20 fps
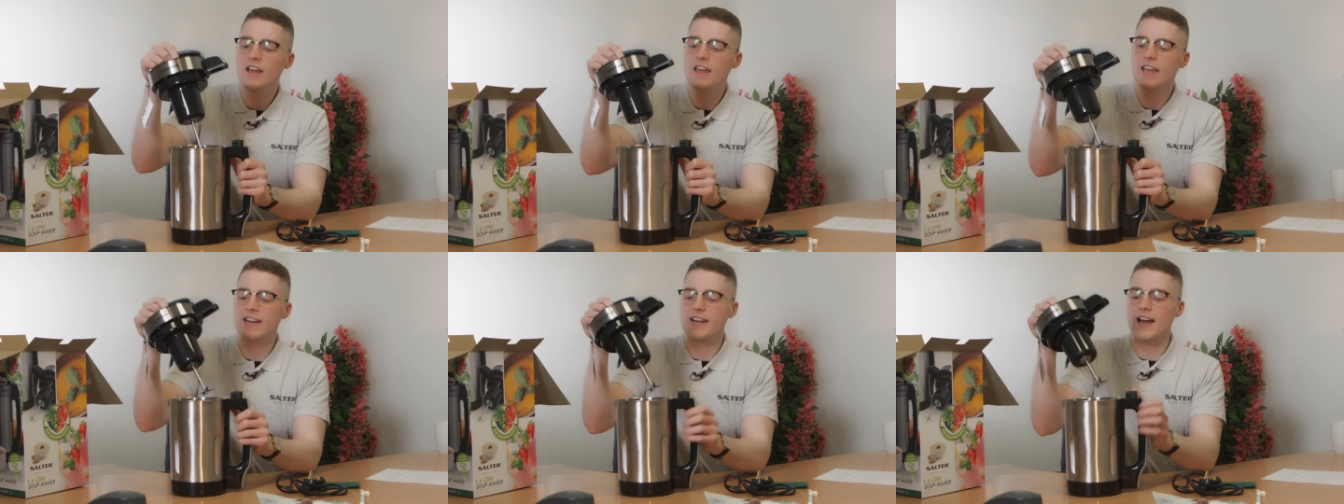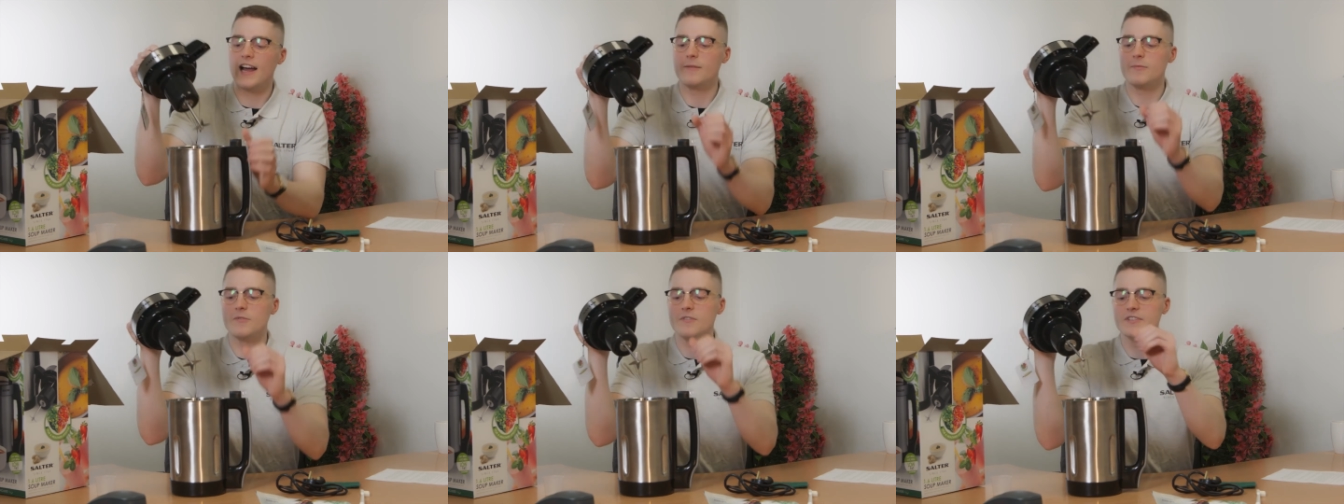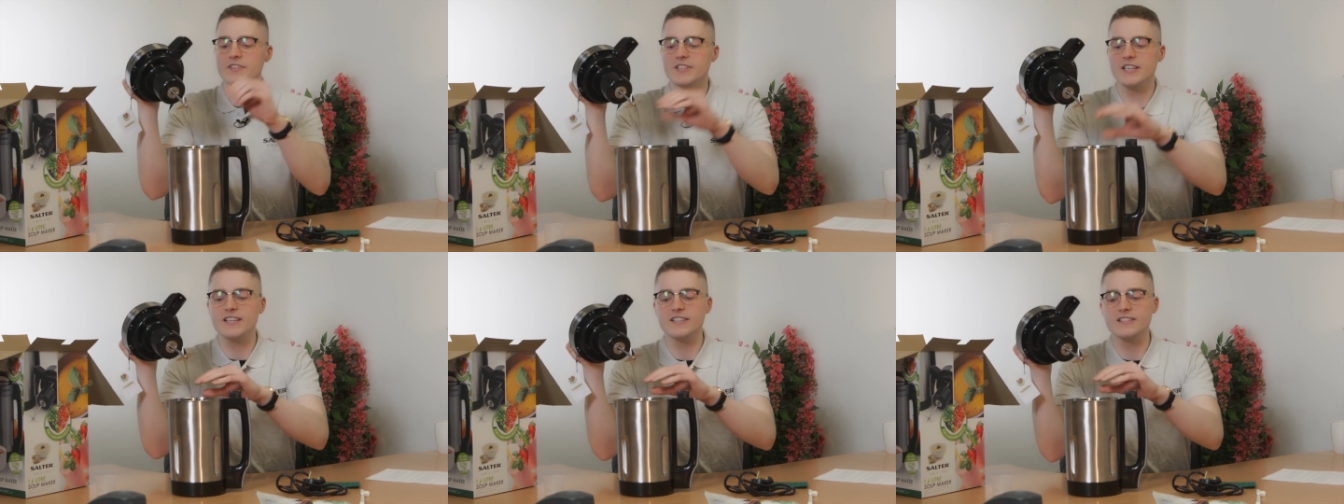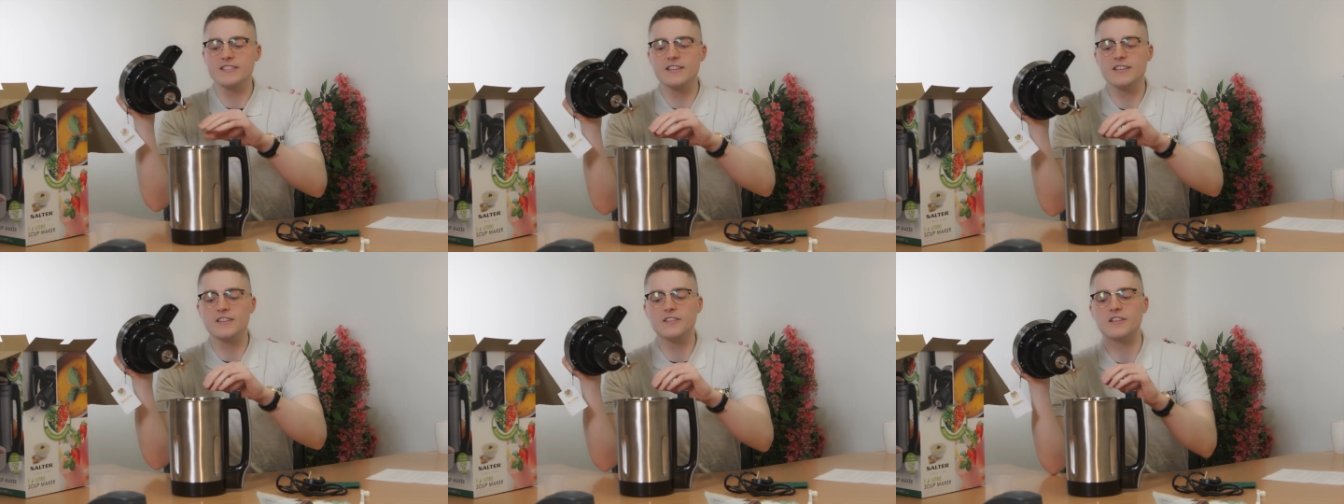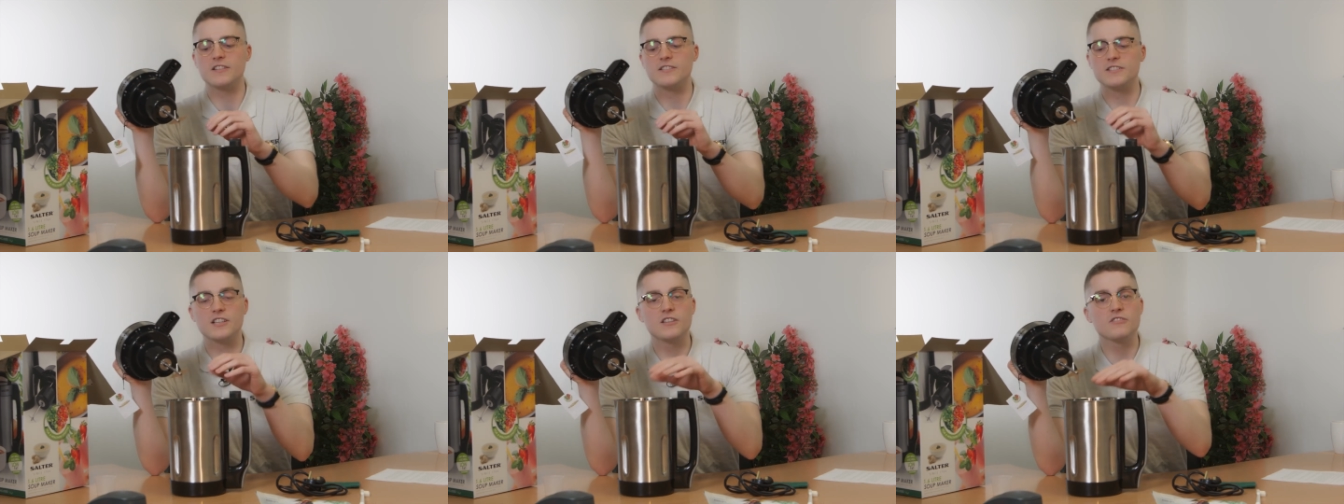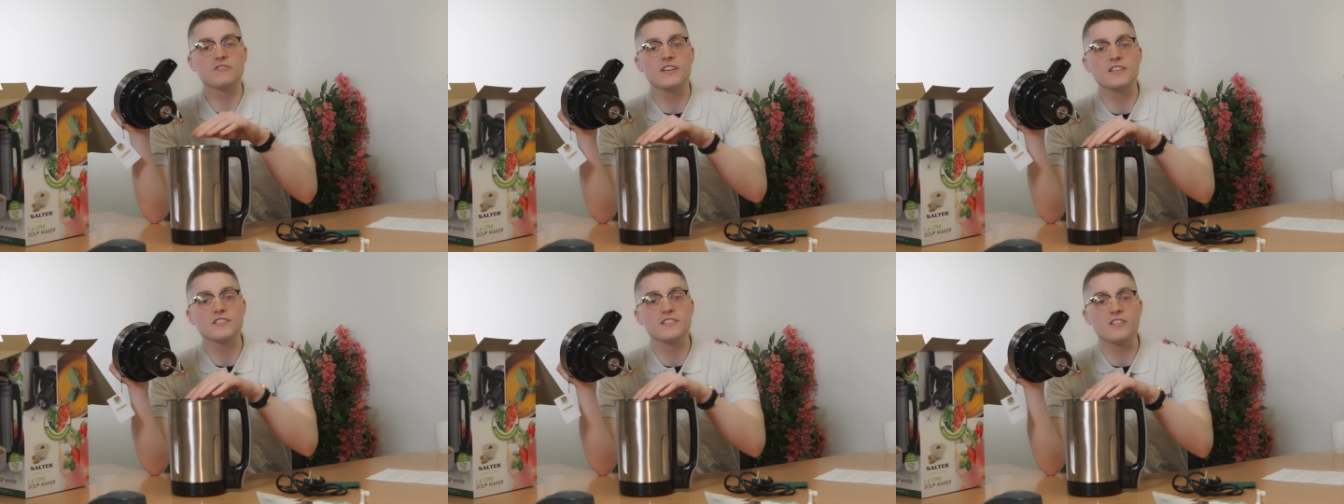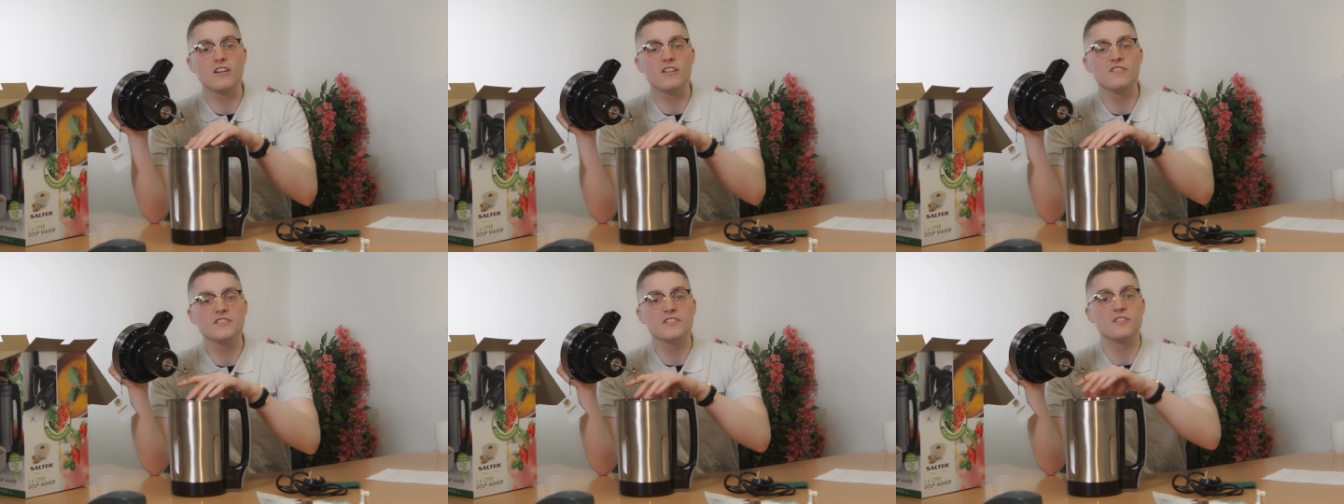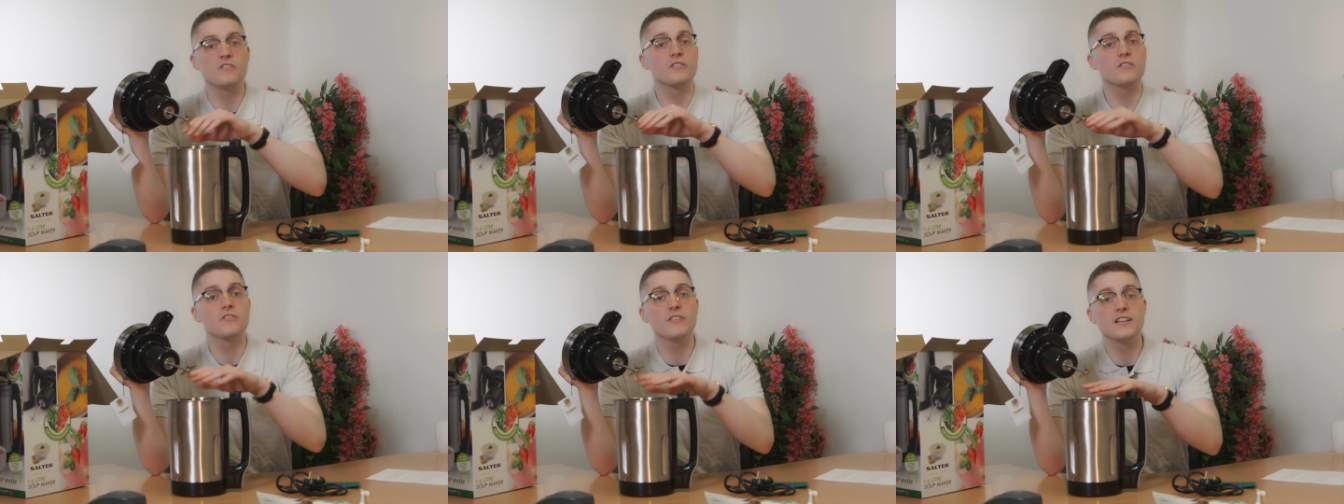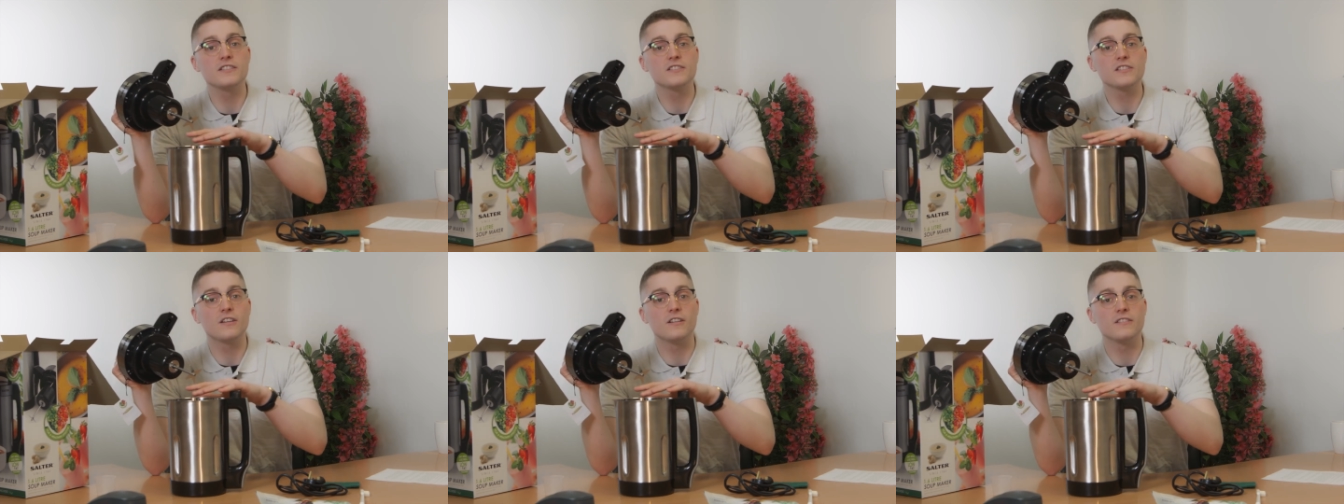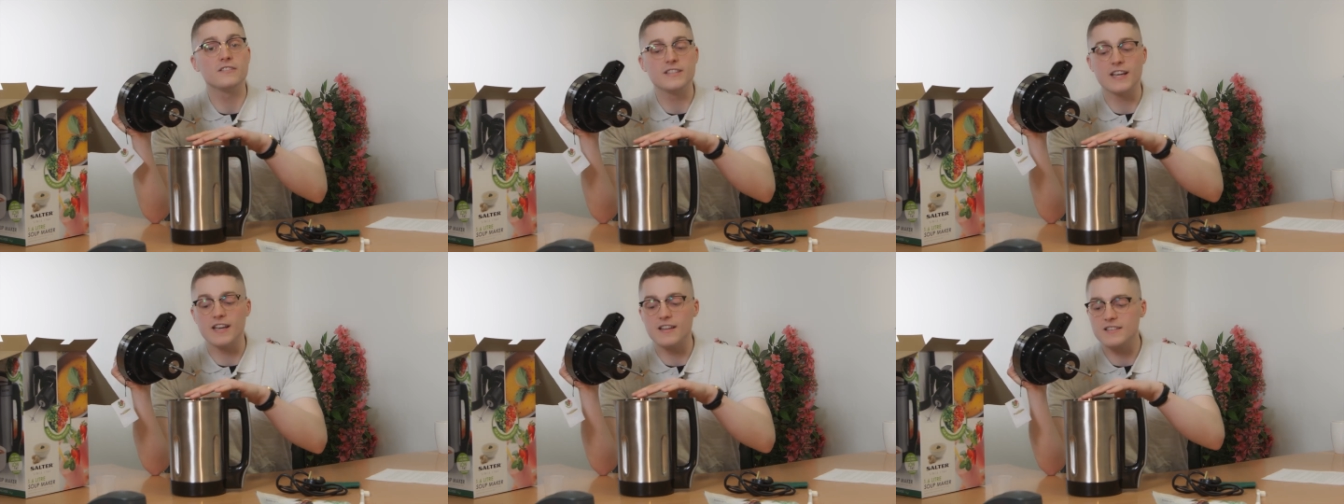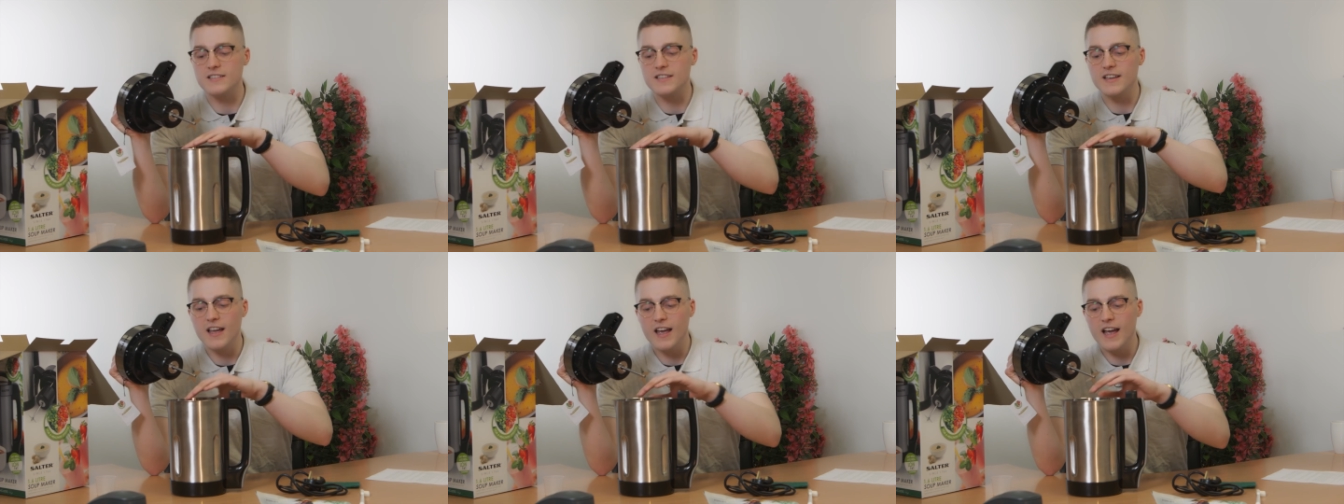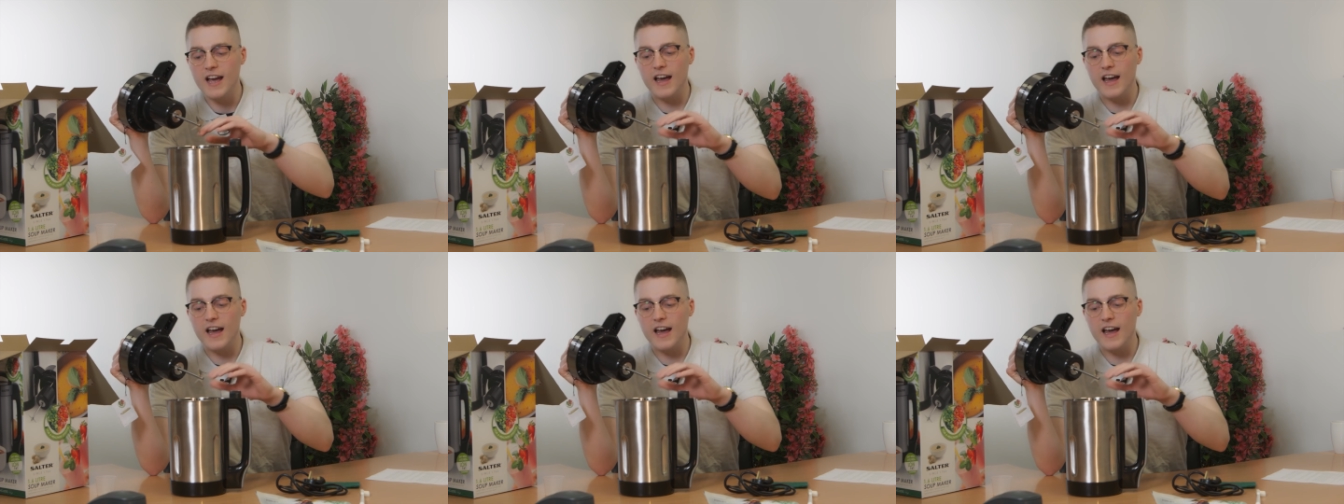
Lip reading: you can add more seasoning, you can decrease the content or increase the content,